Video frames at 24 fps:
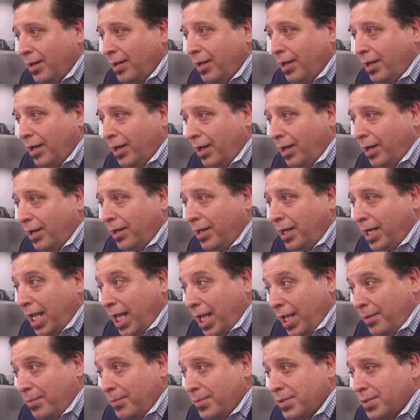uh,
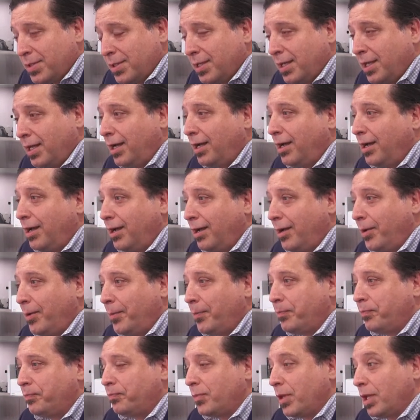names. Okay.
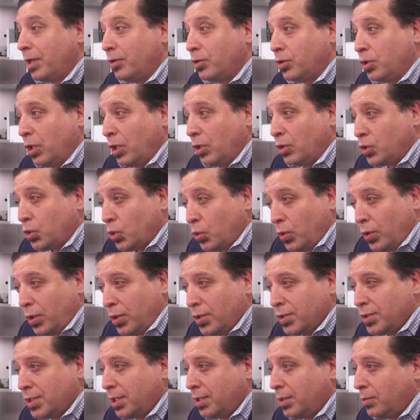Um,
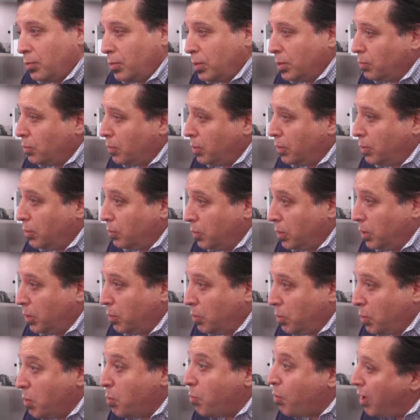tours that we, we,
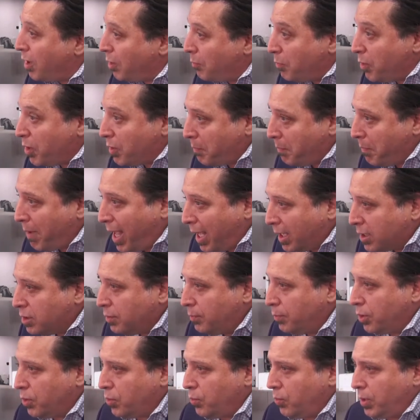we want to bring back to
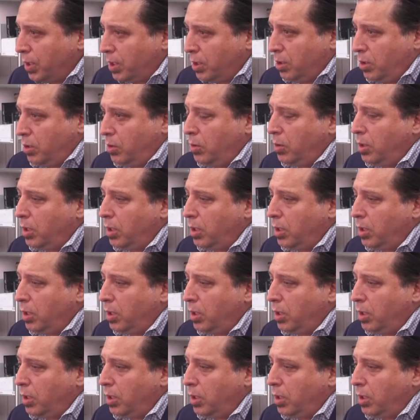Puerto Rico.